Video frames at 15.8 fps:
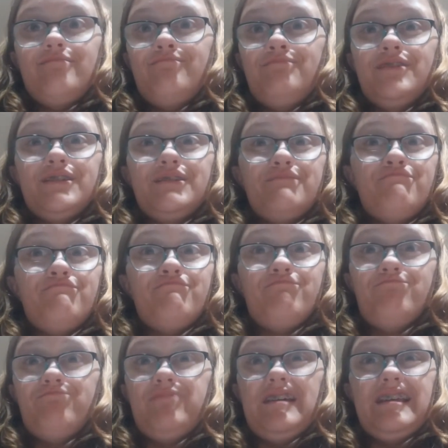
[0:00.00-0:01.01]
Just
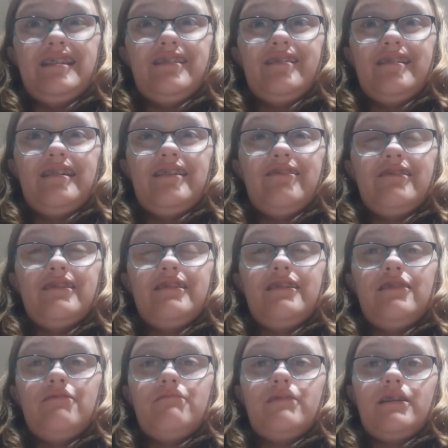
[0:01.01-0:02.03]
based on how I
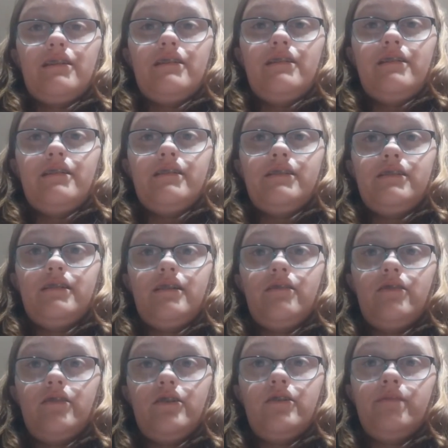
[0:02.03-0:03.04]
am, I guess. I
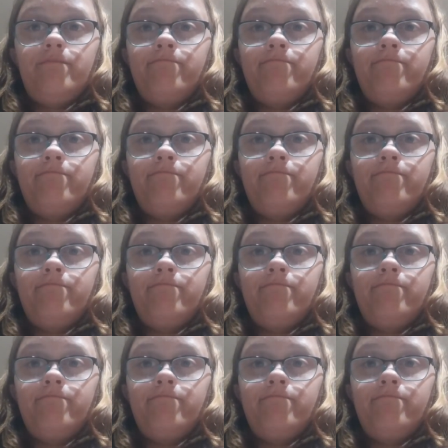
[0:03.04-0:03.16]
don't know.